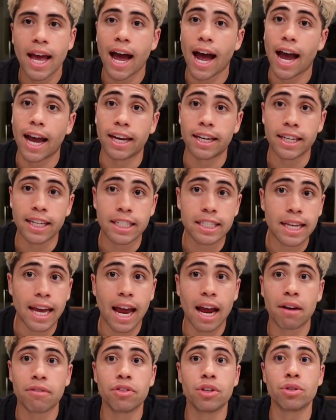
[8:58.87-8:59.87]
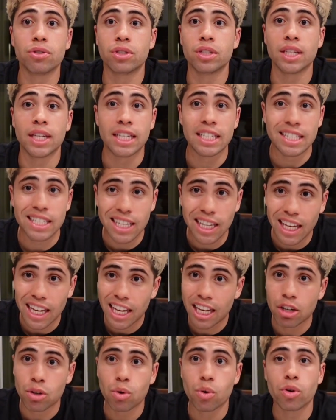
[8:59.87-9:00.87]
I need to have those things
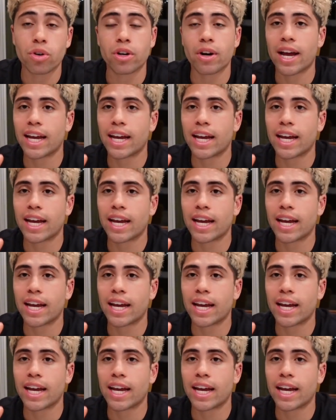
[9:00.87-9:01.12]
in order.